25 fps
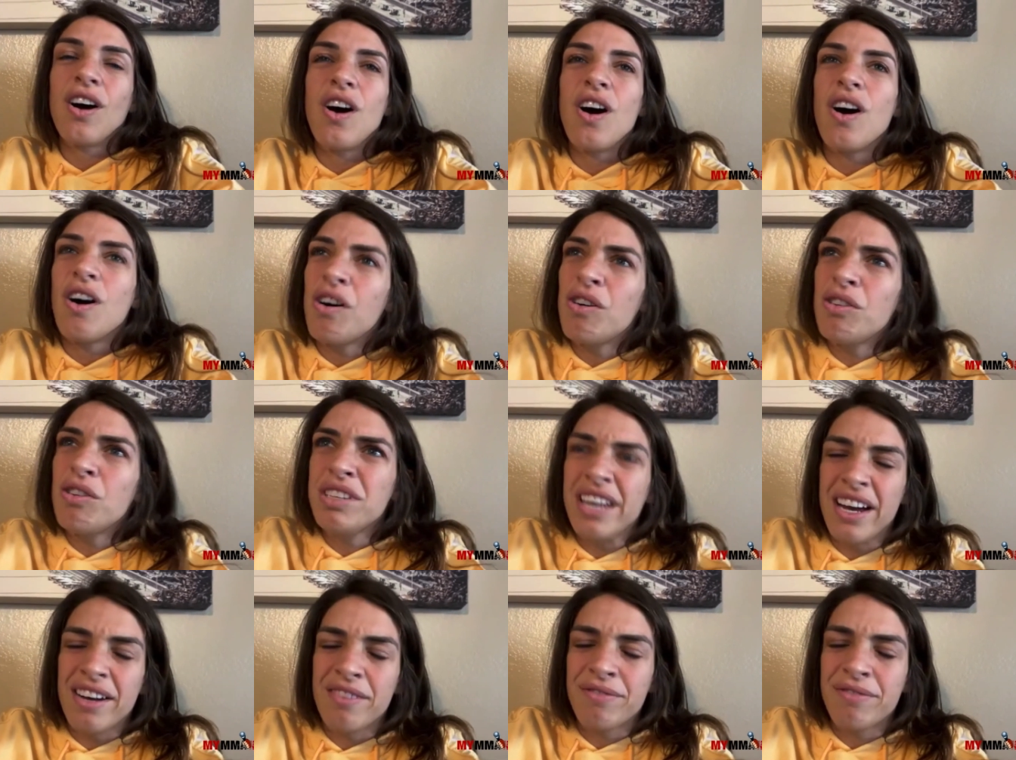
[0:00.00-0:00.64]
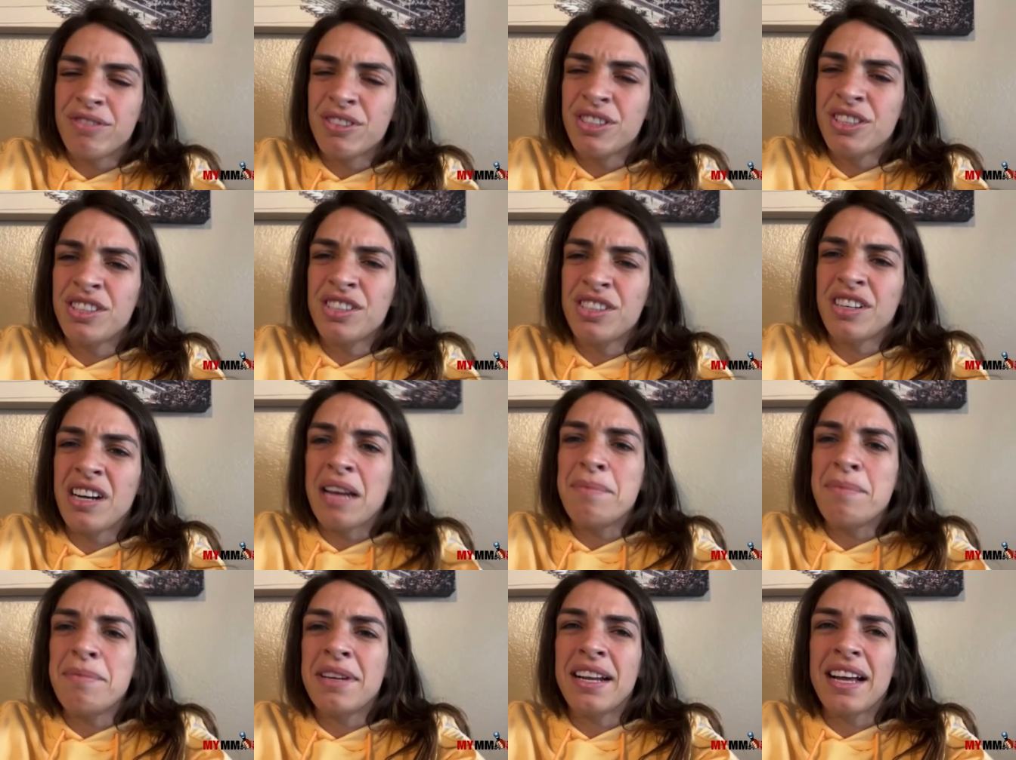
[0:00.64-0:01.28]
Oh, yeah, for sure.
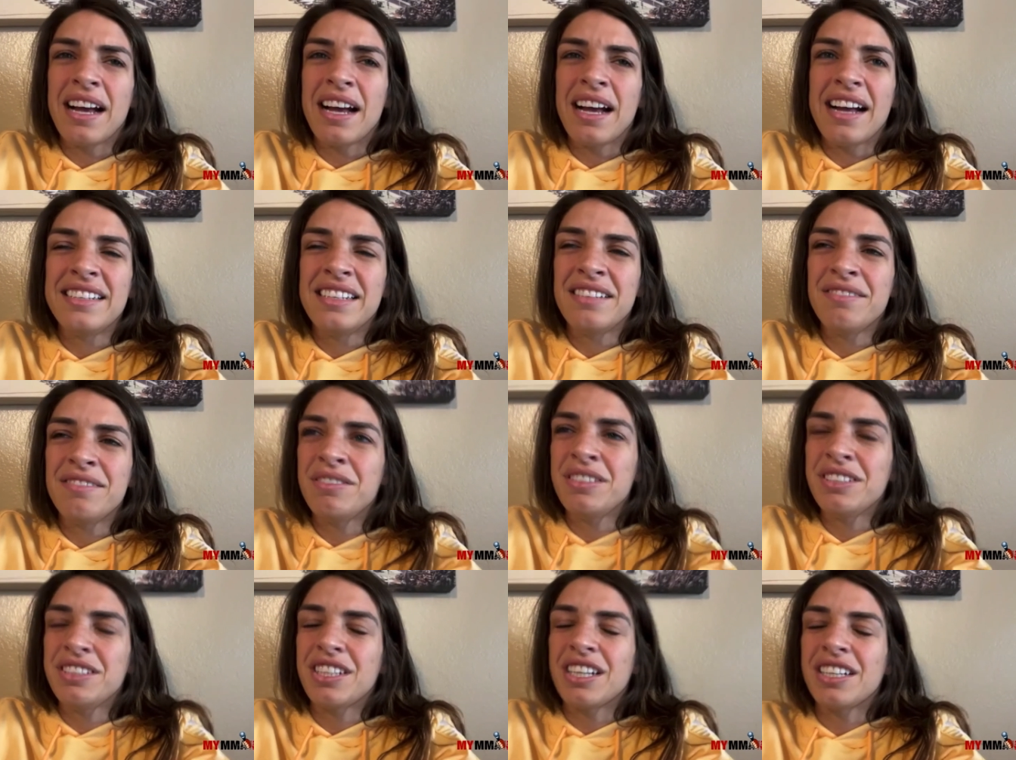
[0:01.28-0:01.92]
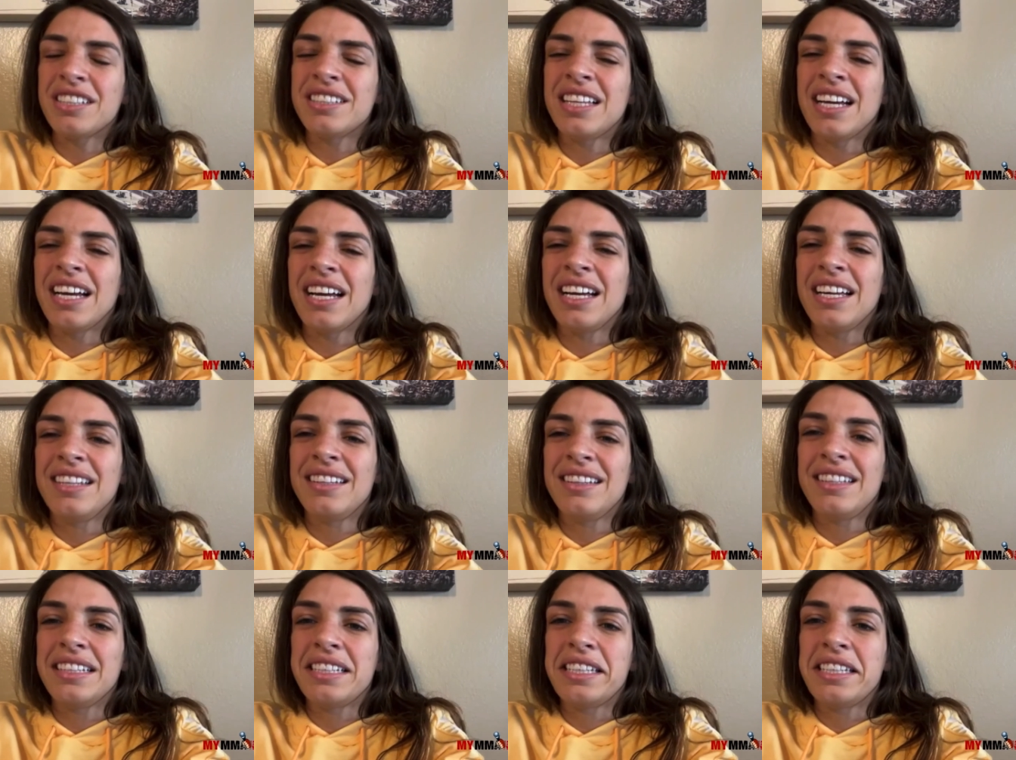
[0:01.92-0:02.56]
I mean, I definitely thought that
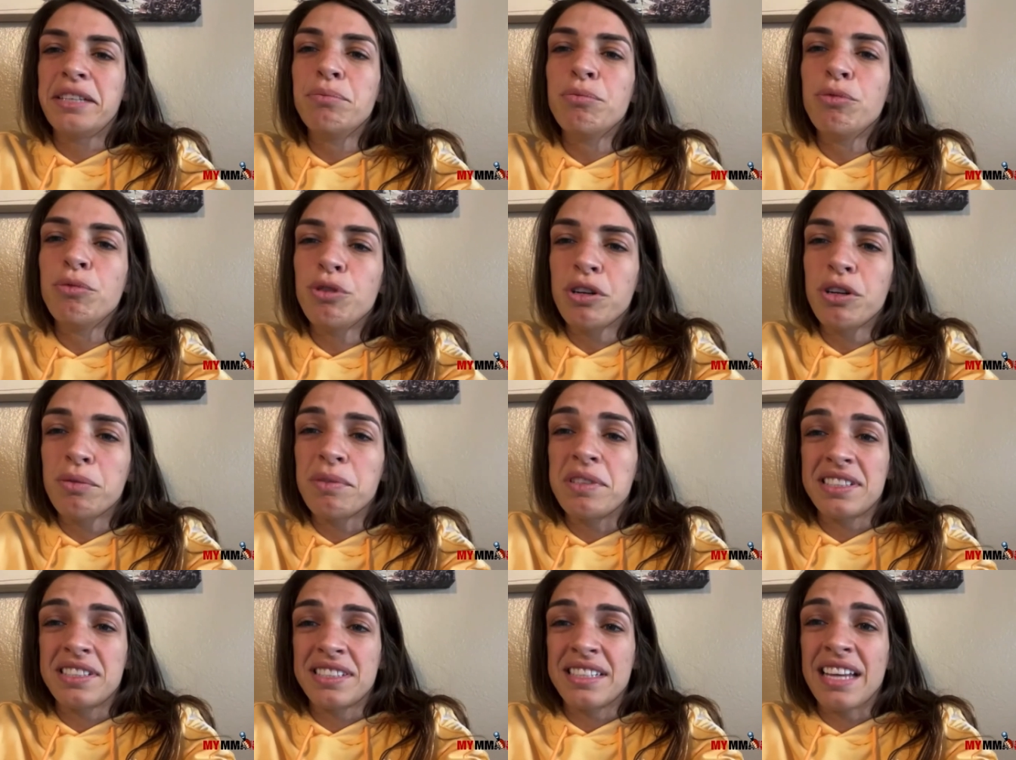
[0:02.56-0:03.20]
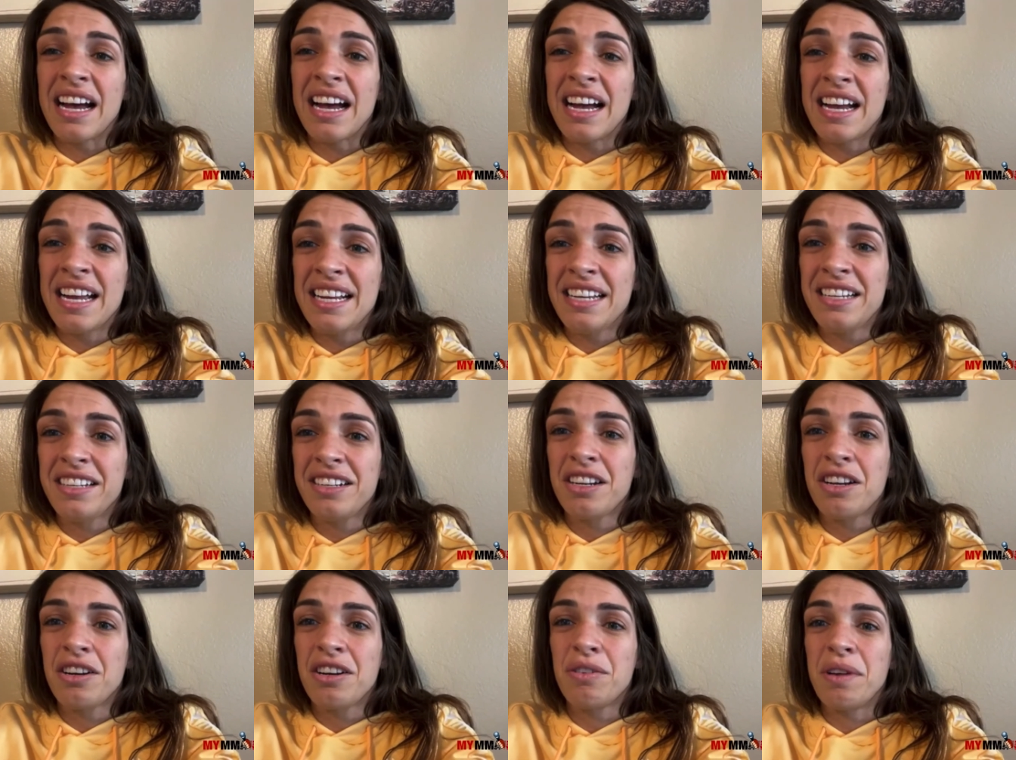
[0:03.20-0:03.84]
the Kimura was tight.
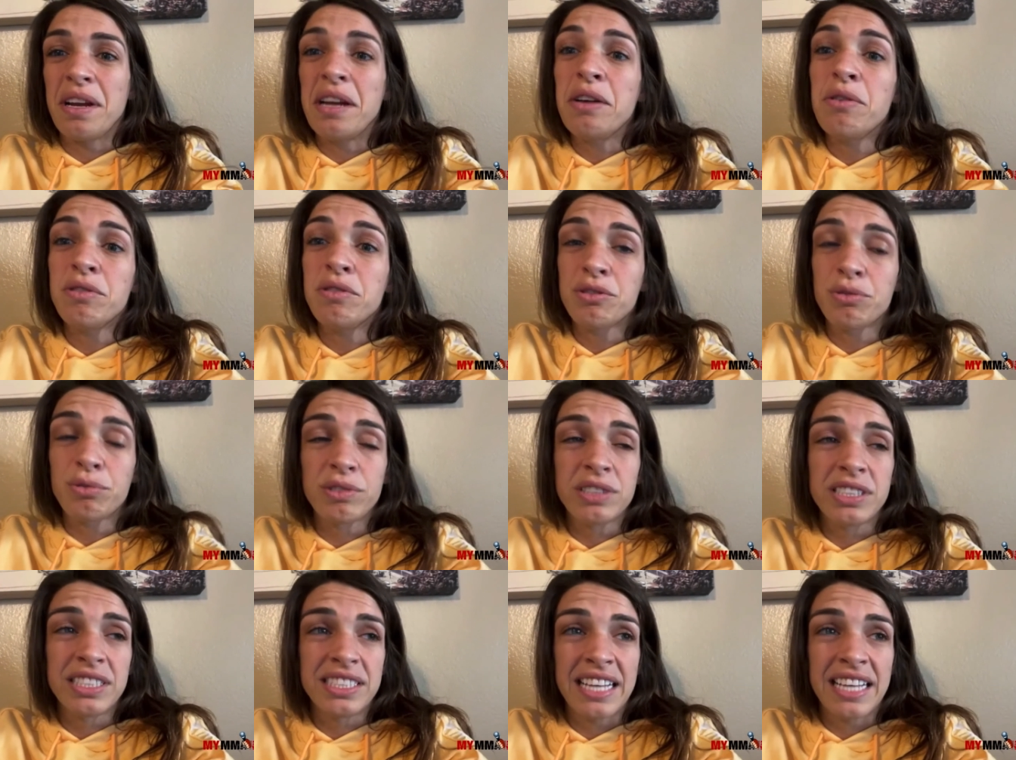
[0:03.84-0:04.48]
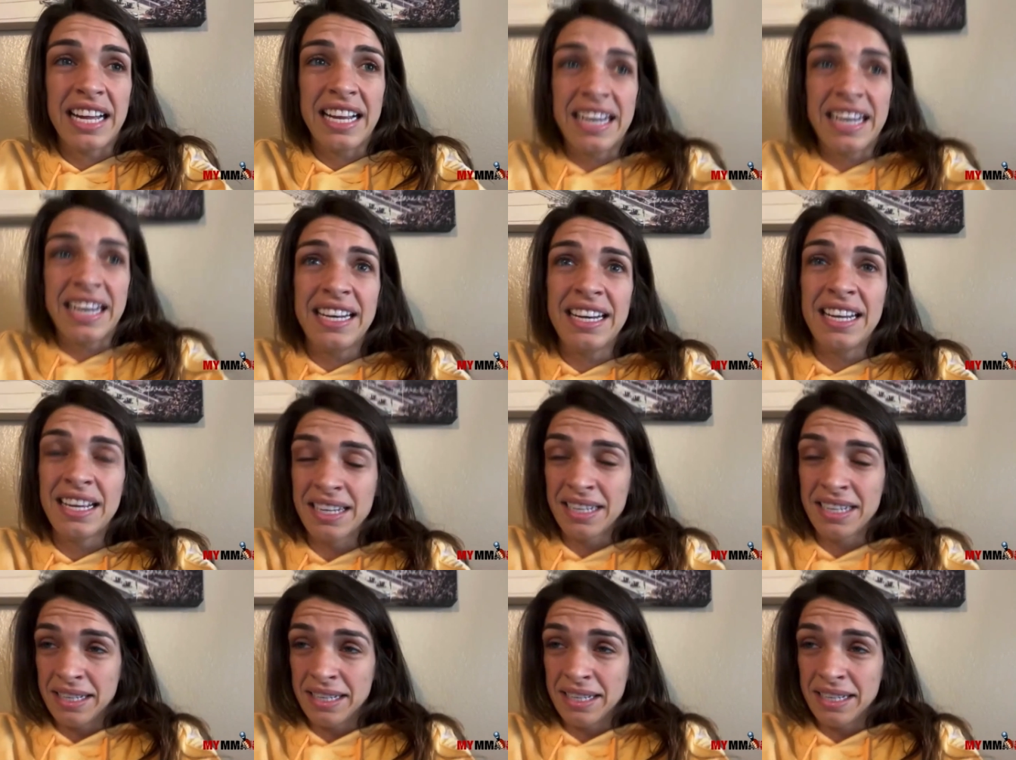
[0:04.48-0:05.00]
You know, it was really tight.